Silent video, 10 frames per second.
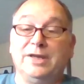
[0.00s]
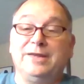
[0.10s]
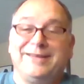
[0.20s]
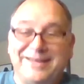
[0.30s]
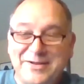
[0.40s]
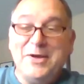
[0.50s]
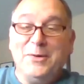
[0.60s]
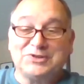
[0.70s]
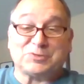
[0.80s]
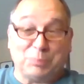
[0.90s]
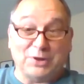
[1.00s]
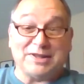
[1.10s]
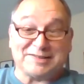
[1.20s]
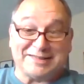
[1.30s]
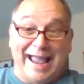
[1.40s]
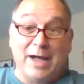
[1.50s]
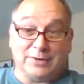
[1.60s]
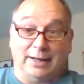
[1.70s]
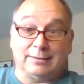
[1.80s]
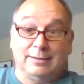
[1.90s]
which is pretty
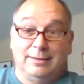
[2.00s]
astounding.